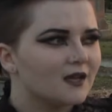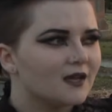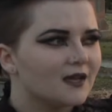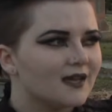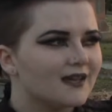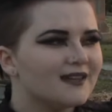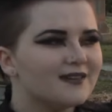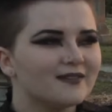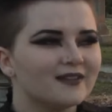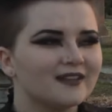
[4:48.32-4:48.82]

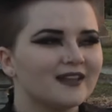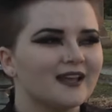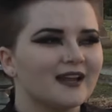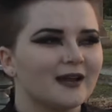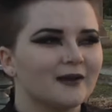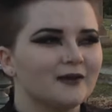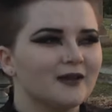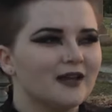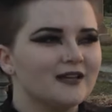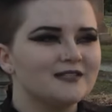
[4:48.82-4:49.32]
even then,
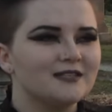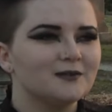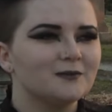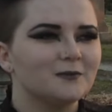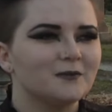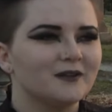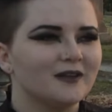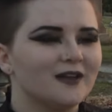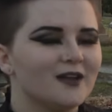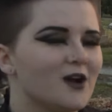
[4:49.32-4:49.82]
I didn't
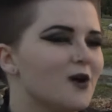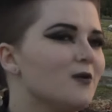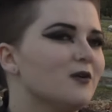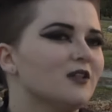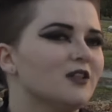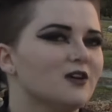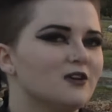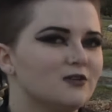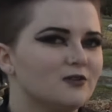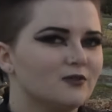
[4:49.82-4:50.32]
want to go
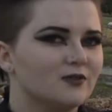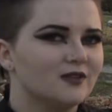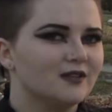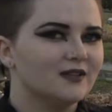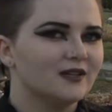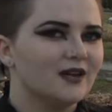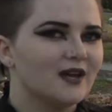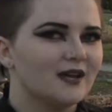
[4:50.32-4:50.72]
alone in the